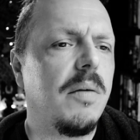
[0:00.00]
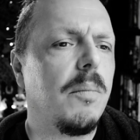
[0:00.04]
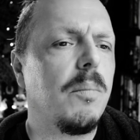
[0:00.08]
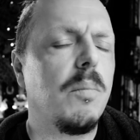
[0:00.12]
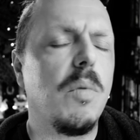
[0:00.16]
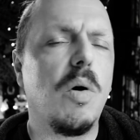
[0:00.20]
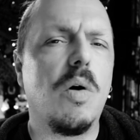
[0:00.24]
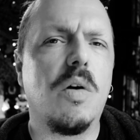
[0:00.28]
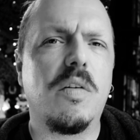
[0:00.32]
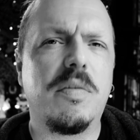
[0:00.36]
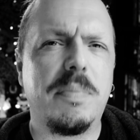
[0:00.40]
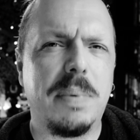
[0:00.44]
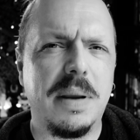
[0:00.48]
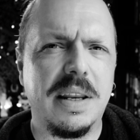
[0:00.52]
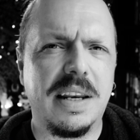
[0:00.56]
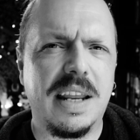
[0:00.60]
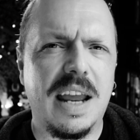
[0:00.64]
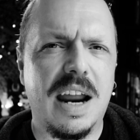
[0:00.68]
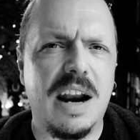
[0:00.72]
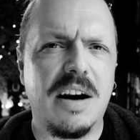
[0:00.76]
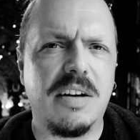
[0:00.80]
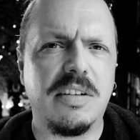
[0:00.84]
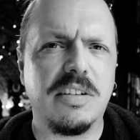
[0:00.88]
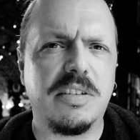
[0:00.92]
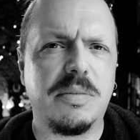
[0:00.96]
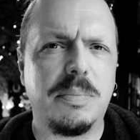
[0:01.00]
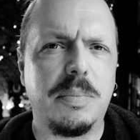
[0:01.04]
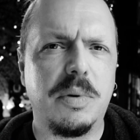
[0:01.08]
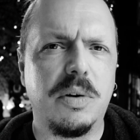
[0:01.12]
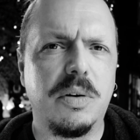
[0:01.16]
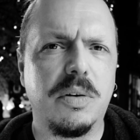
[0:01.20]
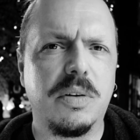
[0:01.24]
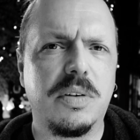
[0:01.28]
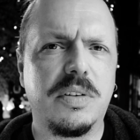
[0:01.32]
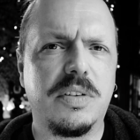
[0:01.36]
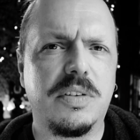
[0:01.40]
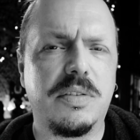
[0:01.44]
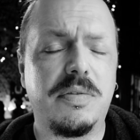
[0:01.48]
More of Pete Carroll's
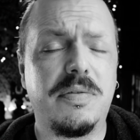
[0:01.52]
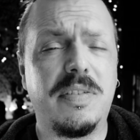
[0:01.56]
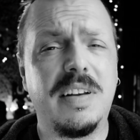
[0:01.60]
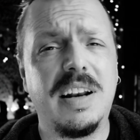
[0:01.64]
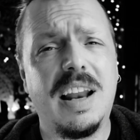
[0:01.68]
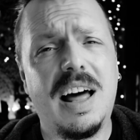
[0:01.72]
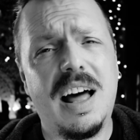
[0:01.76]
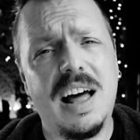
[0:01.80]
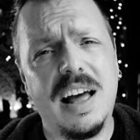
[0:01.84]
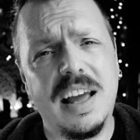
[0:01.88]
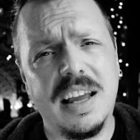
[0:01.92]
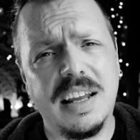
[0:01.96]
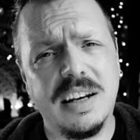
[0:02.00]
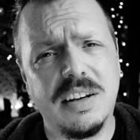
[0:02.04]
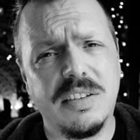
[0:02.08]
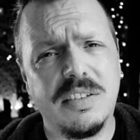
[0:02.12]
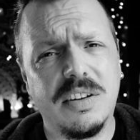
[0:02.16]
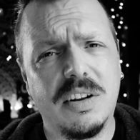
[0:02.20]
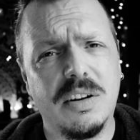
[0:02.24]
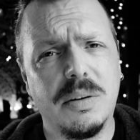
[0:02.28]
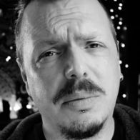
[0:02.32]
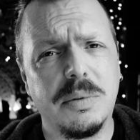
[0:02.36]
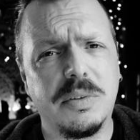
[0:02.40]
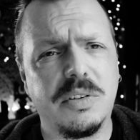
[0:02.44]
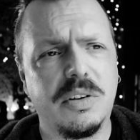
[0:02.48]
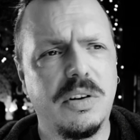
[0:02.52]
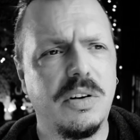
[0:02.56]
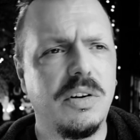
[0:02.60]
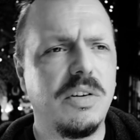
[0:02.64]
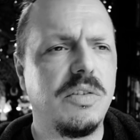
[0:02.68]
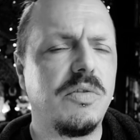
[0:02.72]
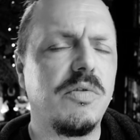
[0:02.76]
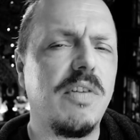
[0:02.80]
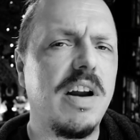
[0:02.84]
books. Phil Hine is always good.